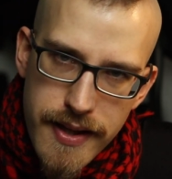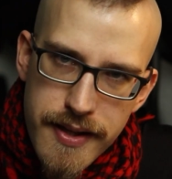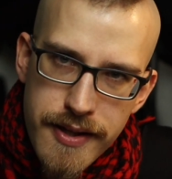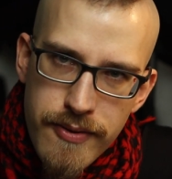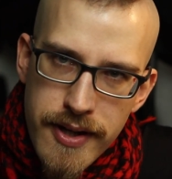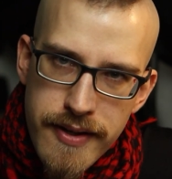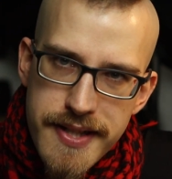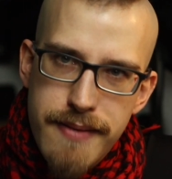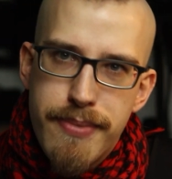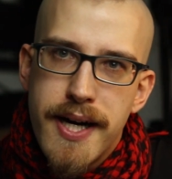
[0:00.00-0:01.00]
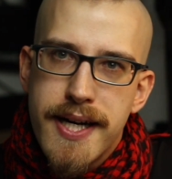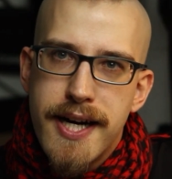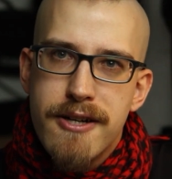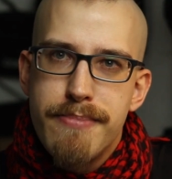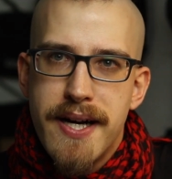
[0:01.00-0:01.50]
Eurria
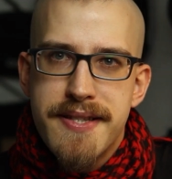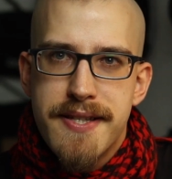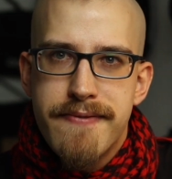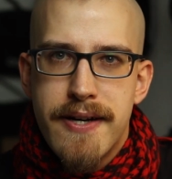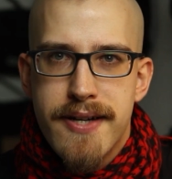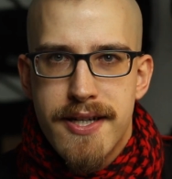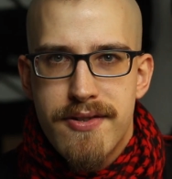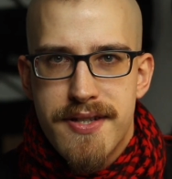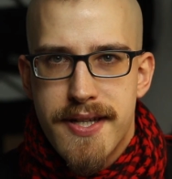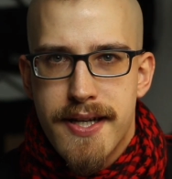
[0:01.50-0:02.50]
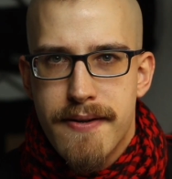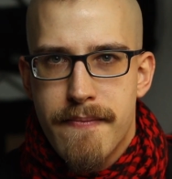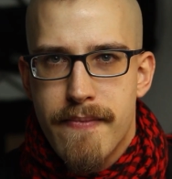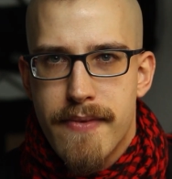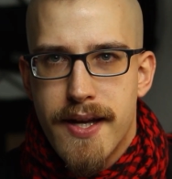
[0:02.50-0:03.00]
cargo pants is very interesting.
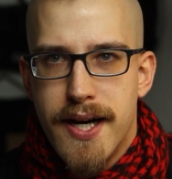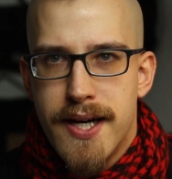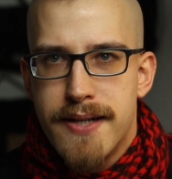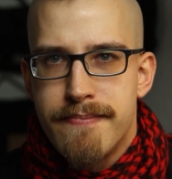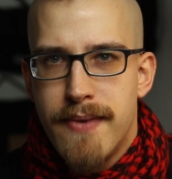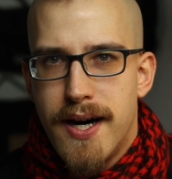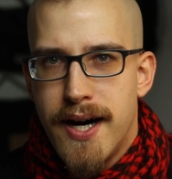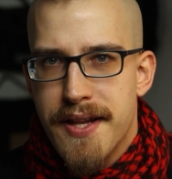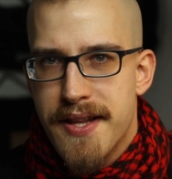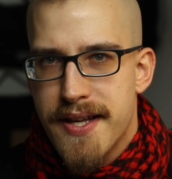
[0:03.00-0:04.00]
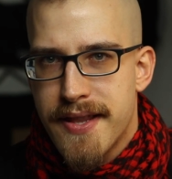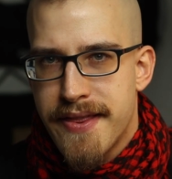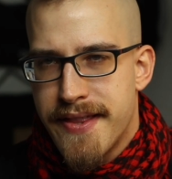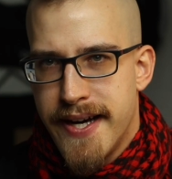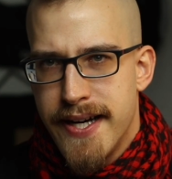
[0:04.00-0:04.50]
Other
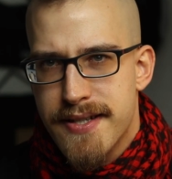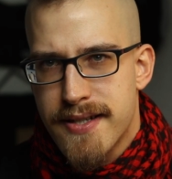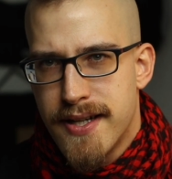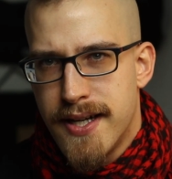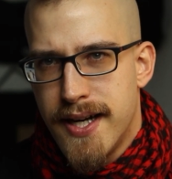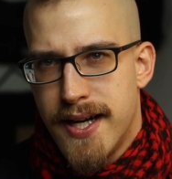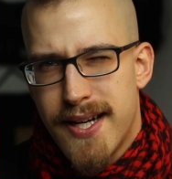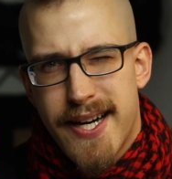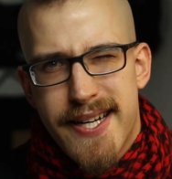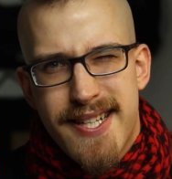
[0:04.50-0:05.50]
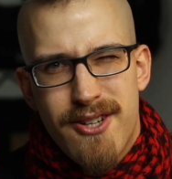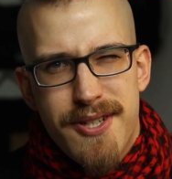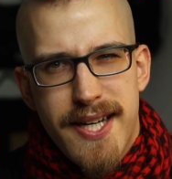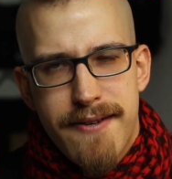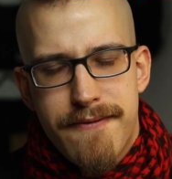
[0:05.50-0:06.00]
than that, I
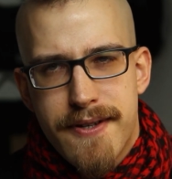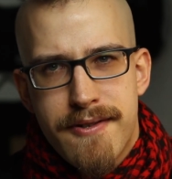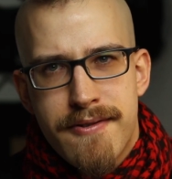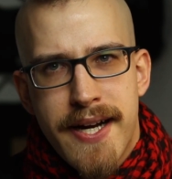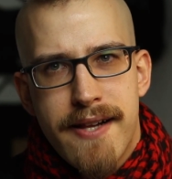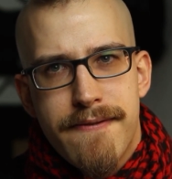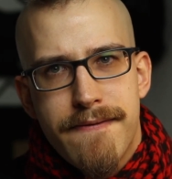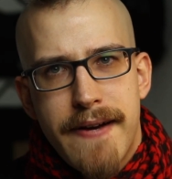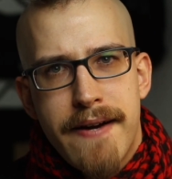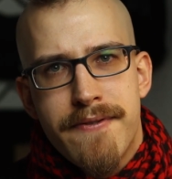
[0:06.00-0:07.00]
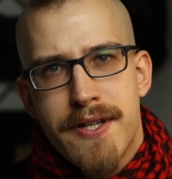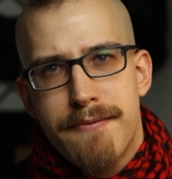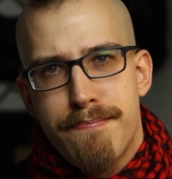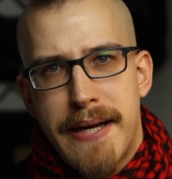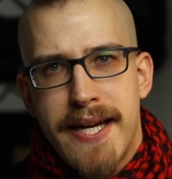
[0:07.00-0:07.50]
don't have a real
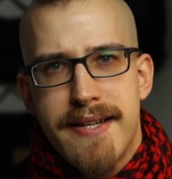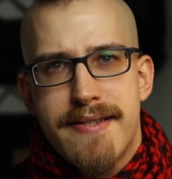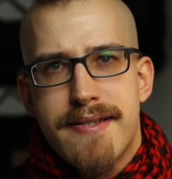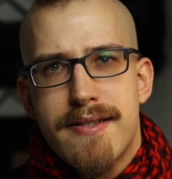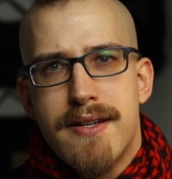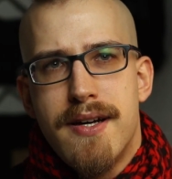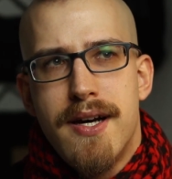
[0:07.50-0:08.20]
favorite piece.